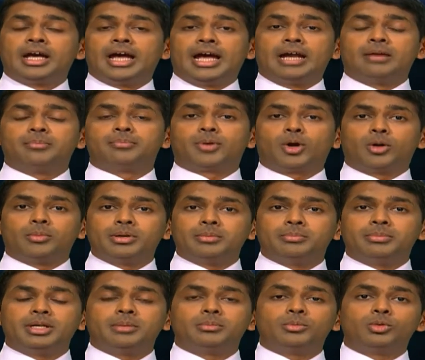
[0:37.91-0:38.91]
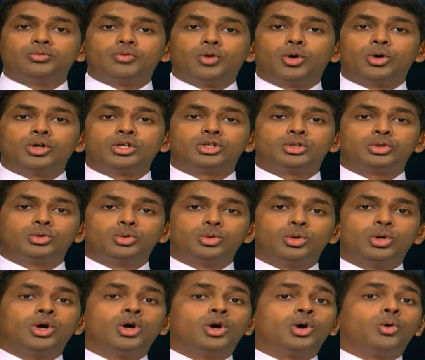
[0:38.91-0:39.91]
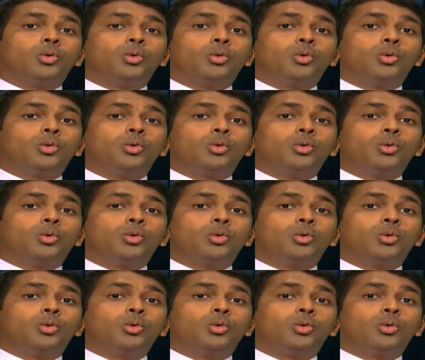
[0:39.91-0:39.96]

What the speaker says: and probably move on to